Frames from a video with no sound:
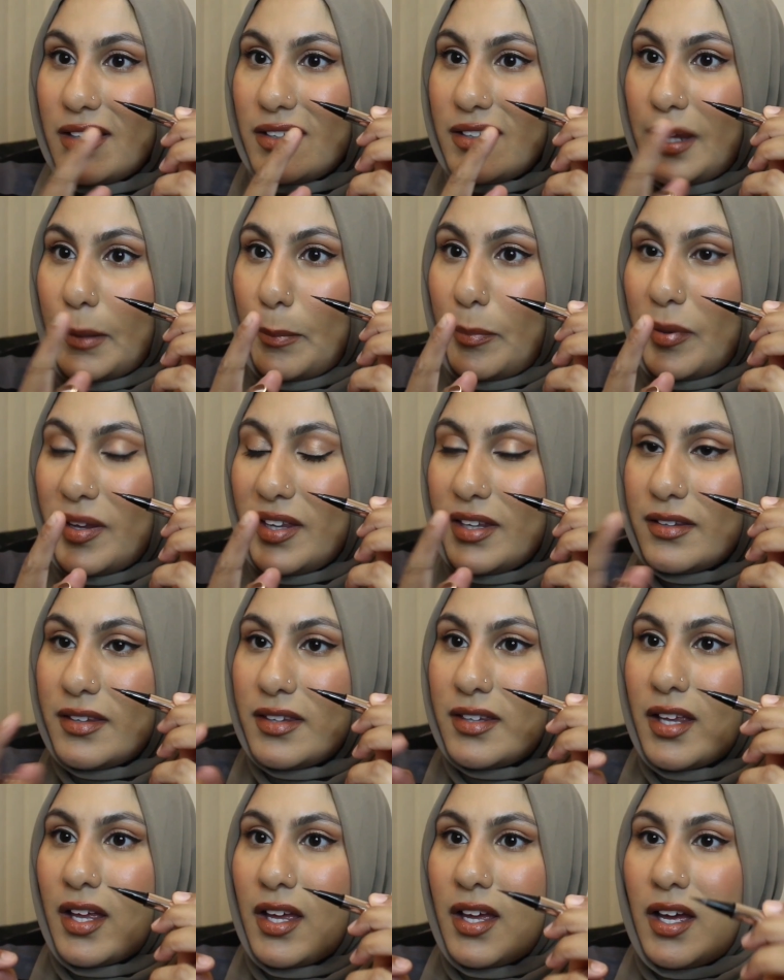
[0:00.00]
tip is.
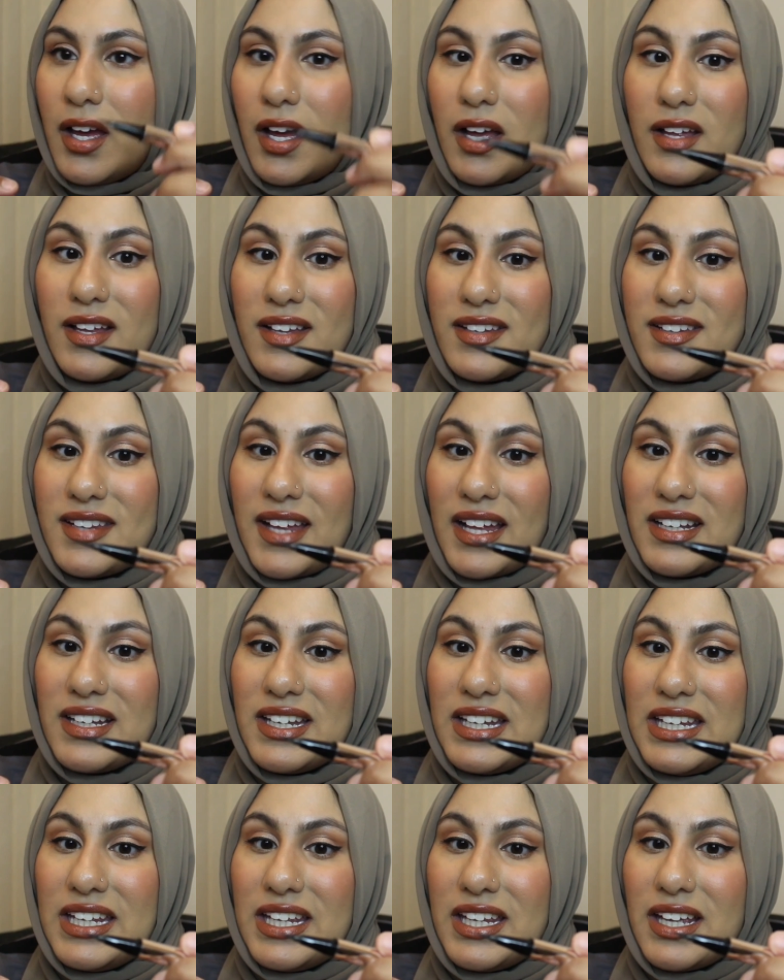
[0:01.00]

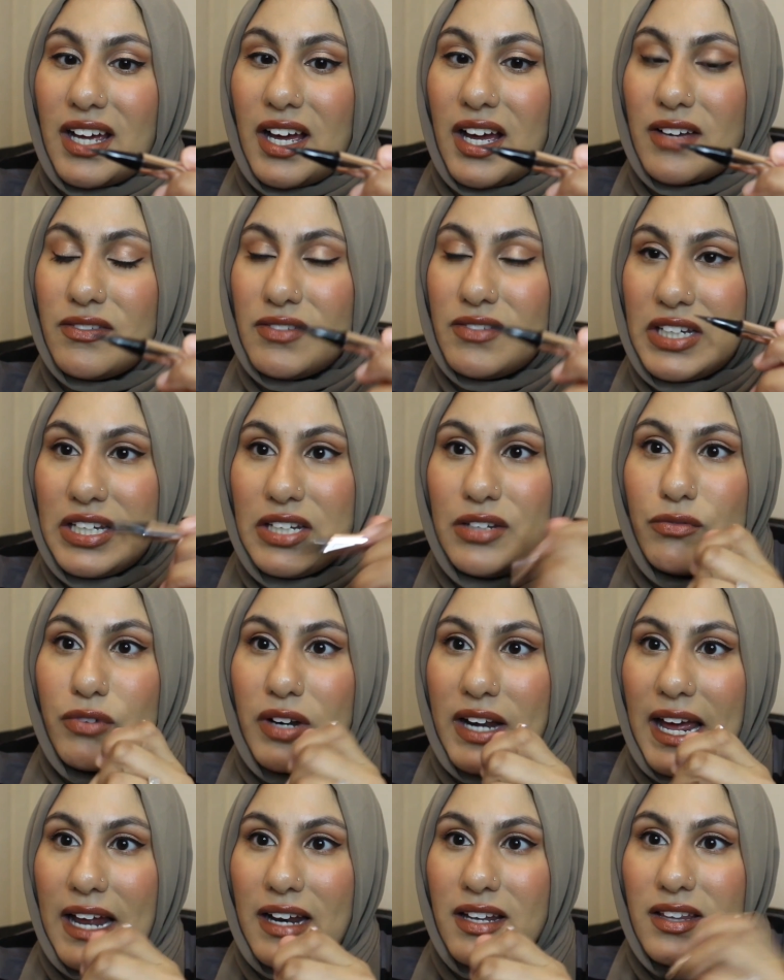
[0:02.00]
Sadly, I've nearly run
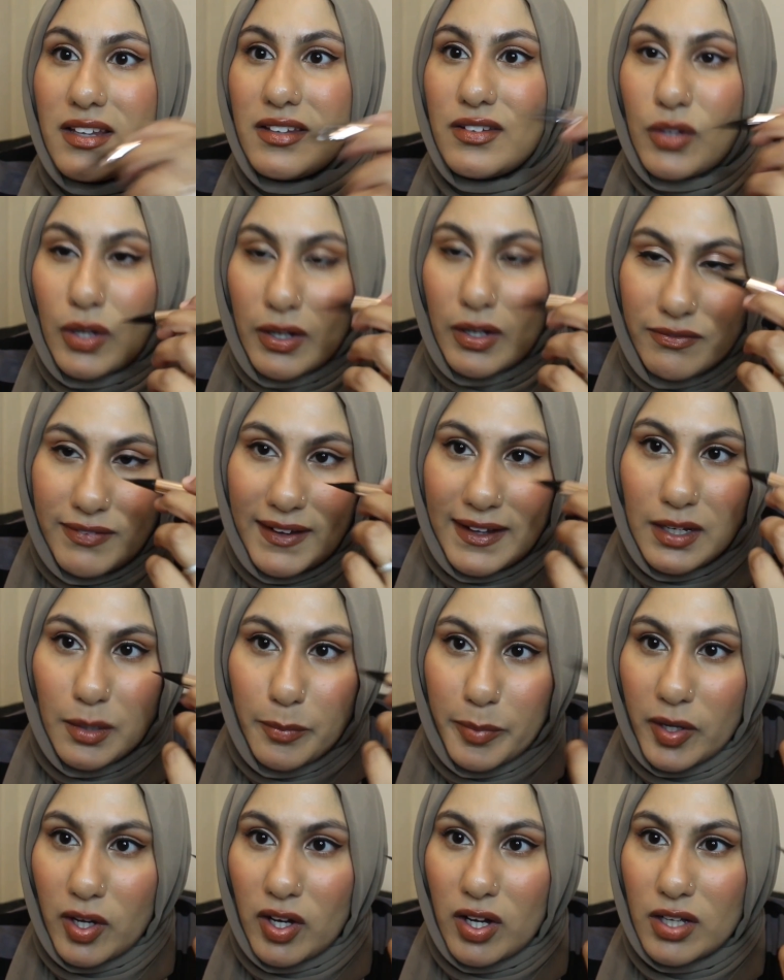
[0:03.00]
out of this, so I find it a
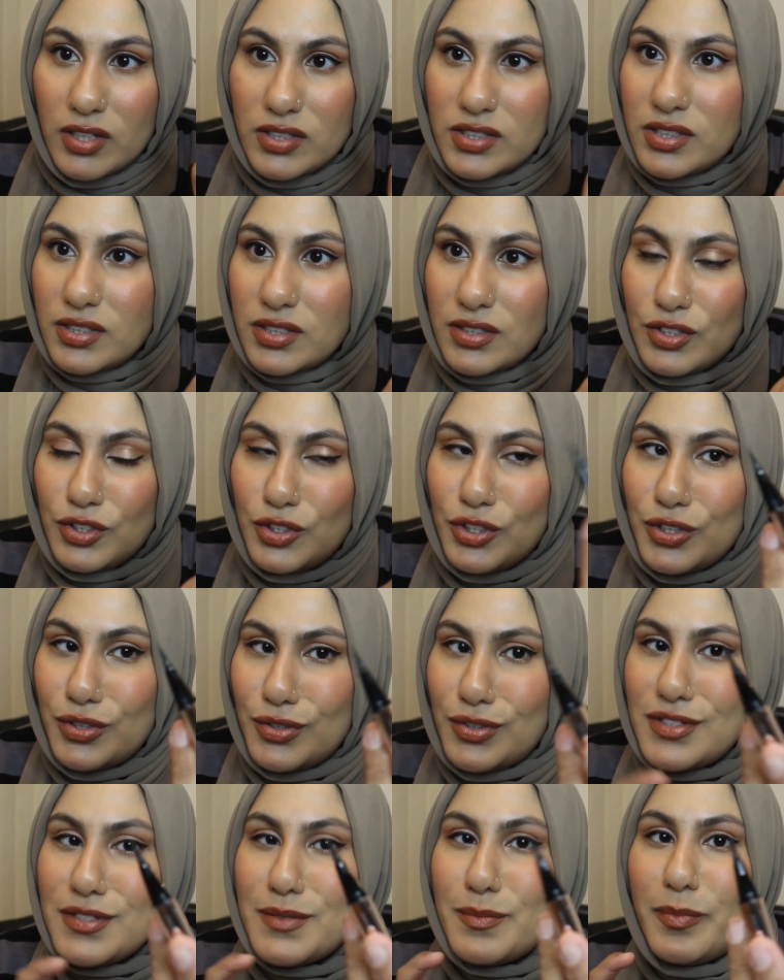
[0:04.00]
bit hard to
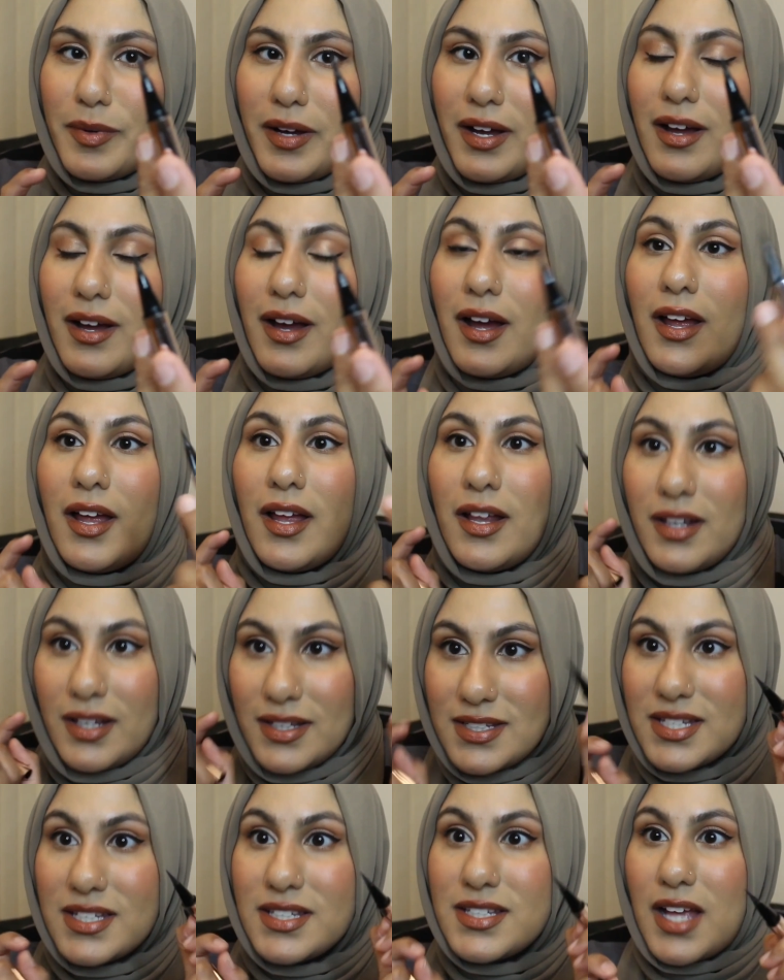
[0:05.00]
use, but
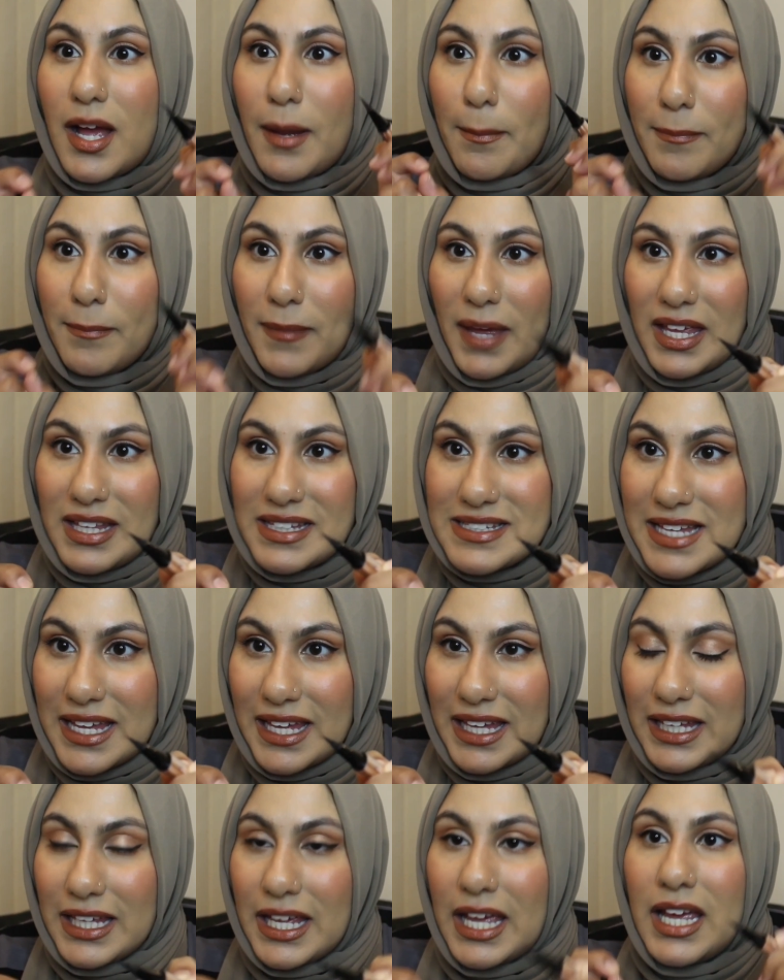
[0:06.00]
this is
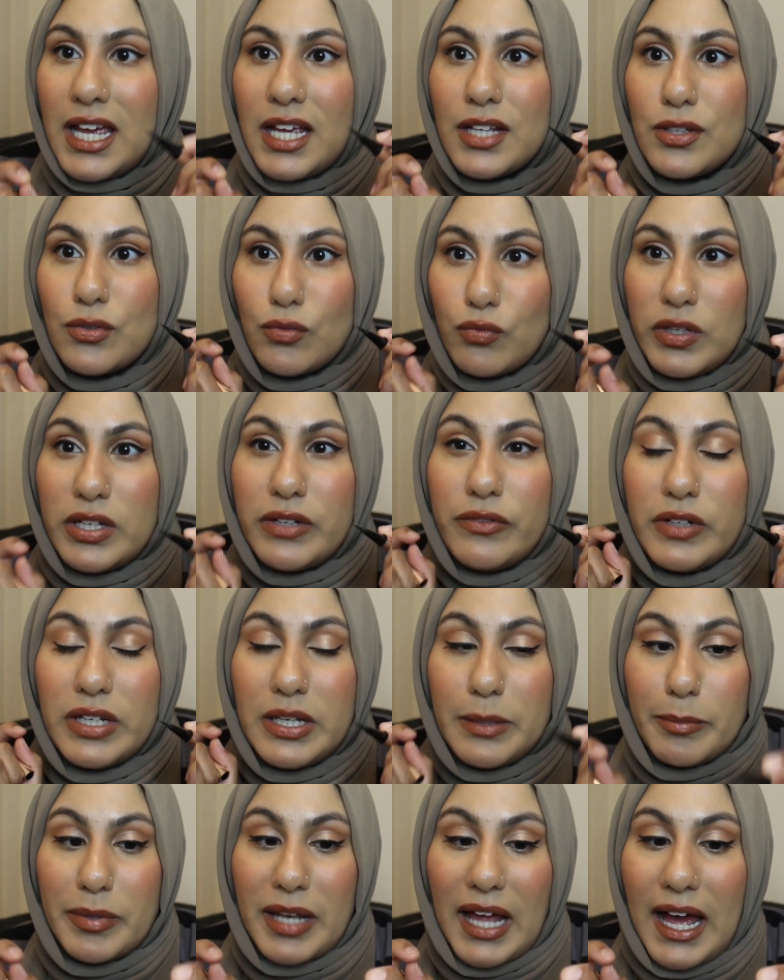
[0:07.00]
amazing. It's really, really
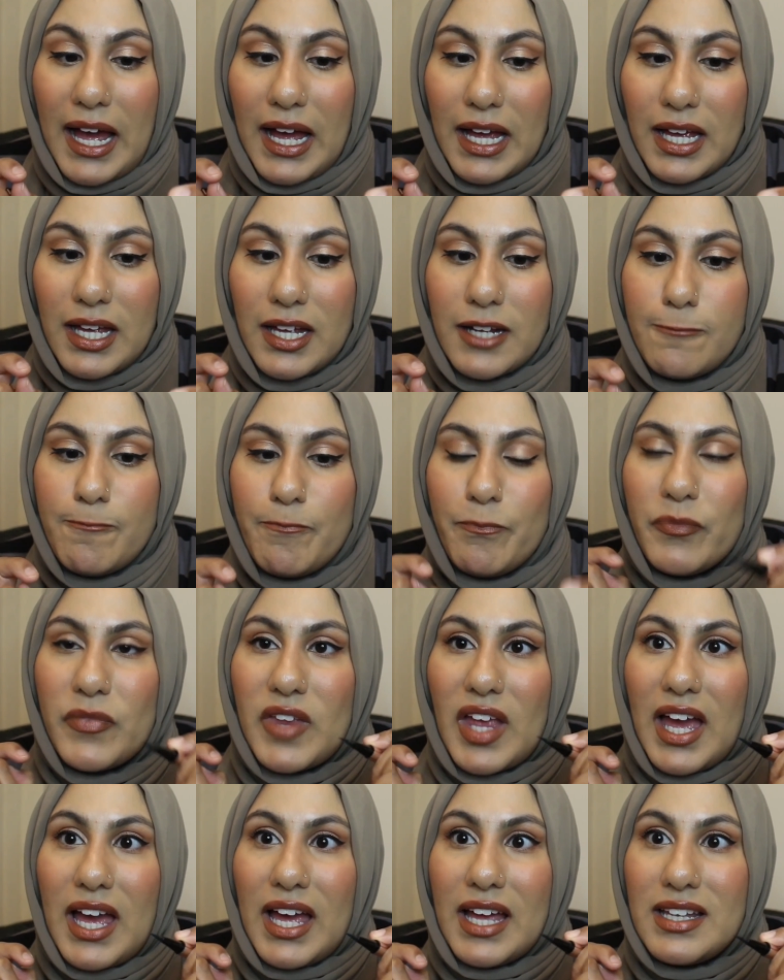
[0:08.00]
black,
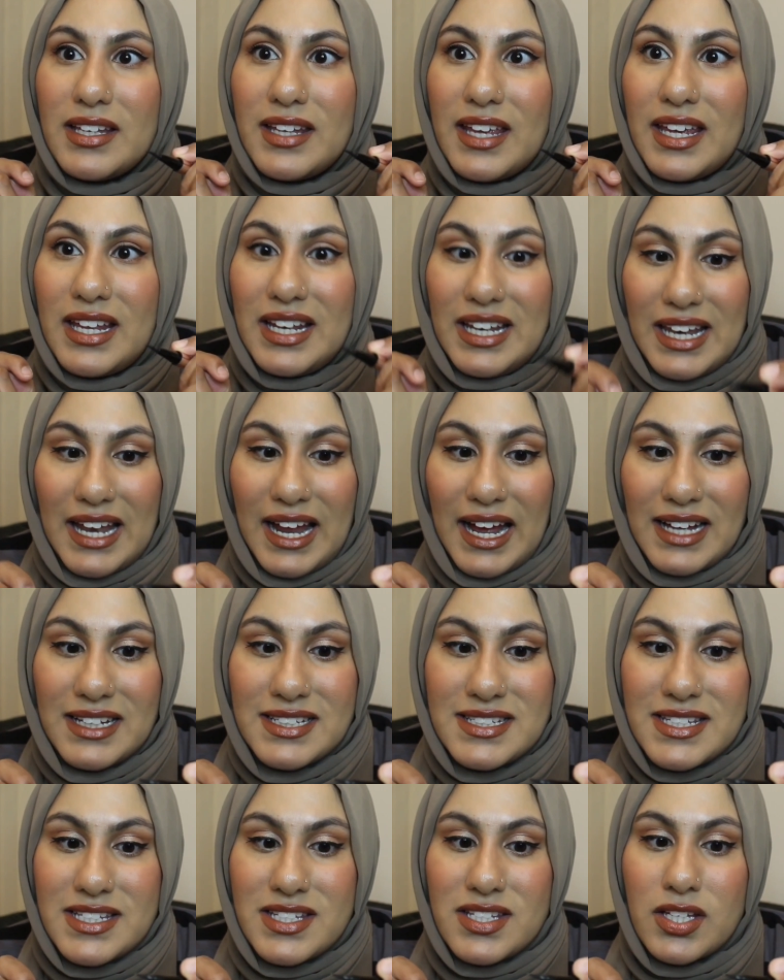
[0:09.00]
and it
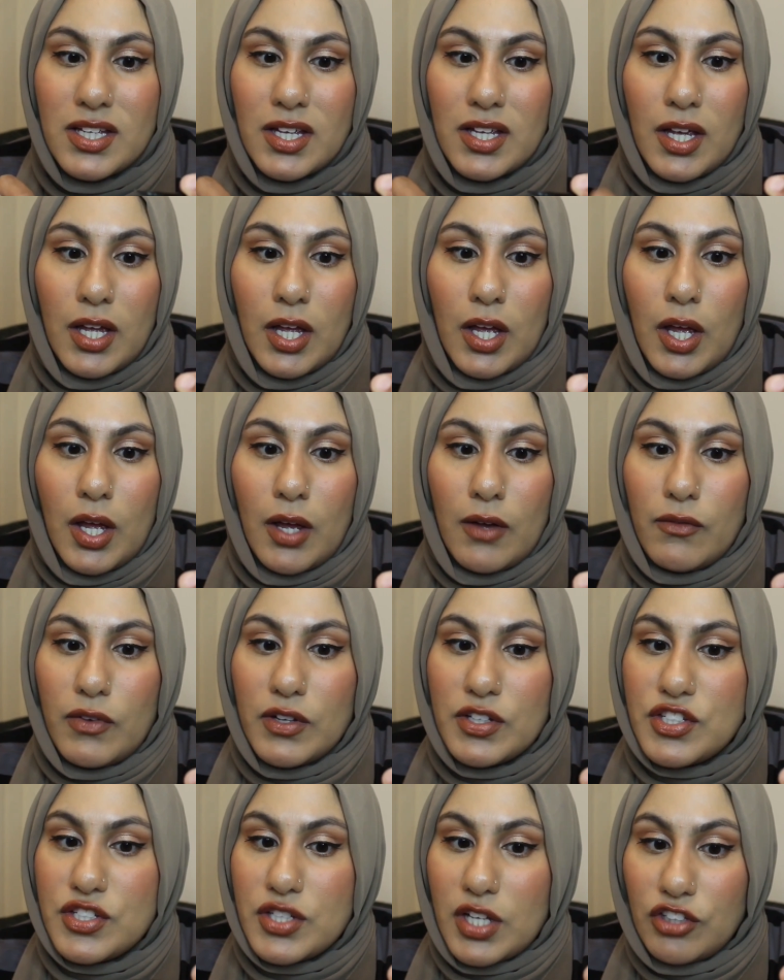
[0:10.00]
lasts for
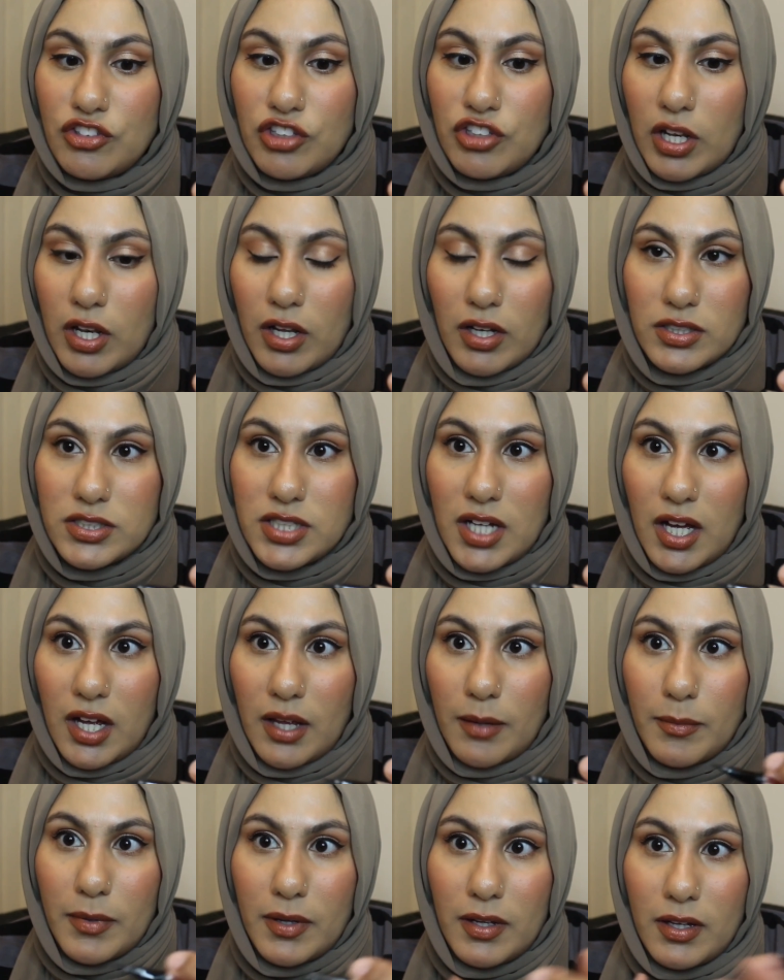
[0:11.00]
such a long time.